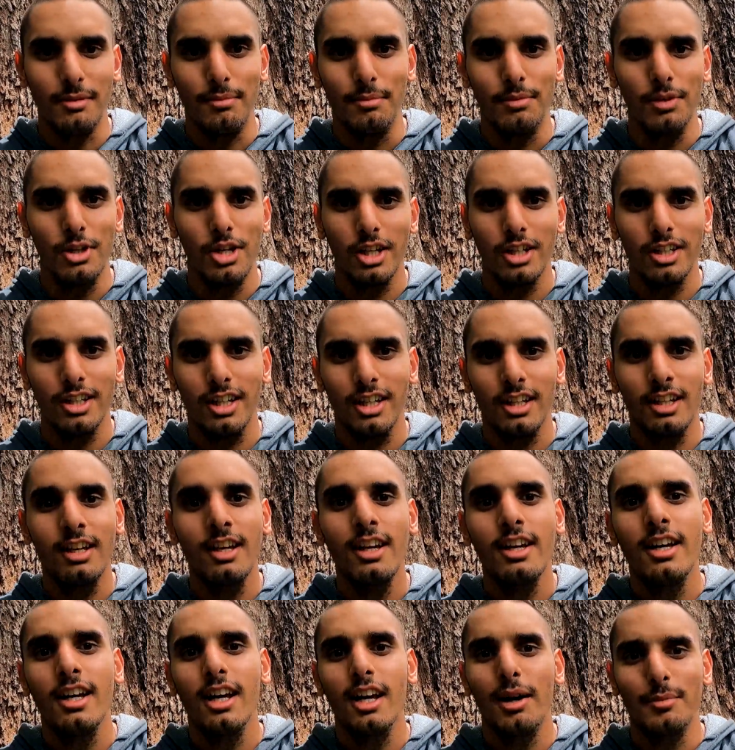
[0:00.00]
I'm working,
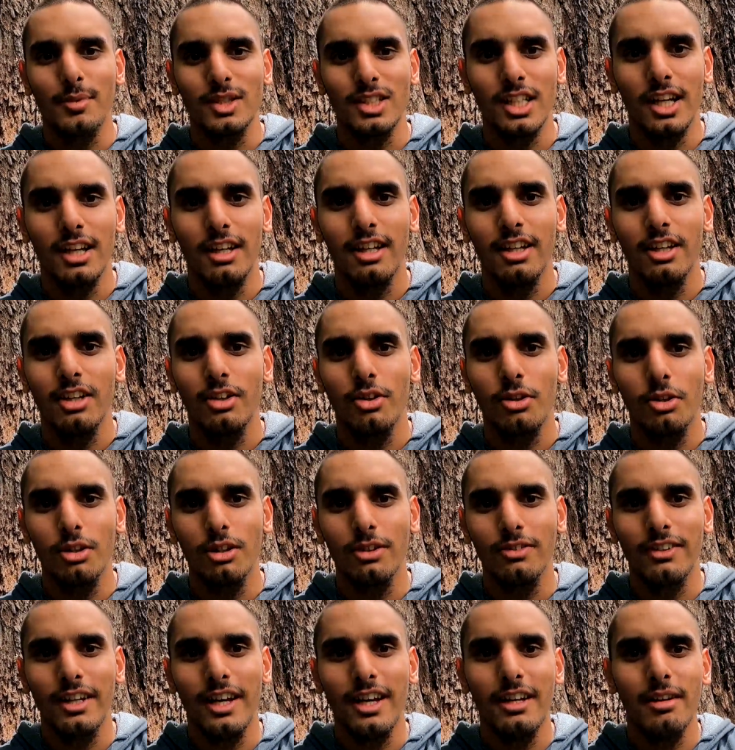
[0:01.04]
I'm studying, all
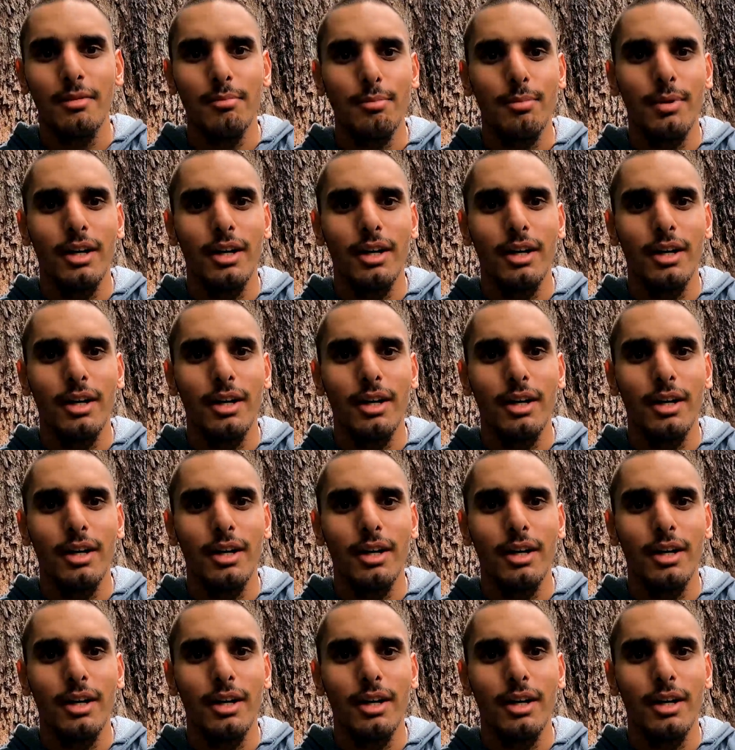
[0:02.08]
of that.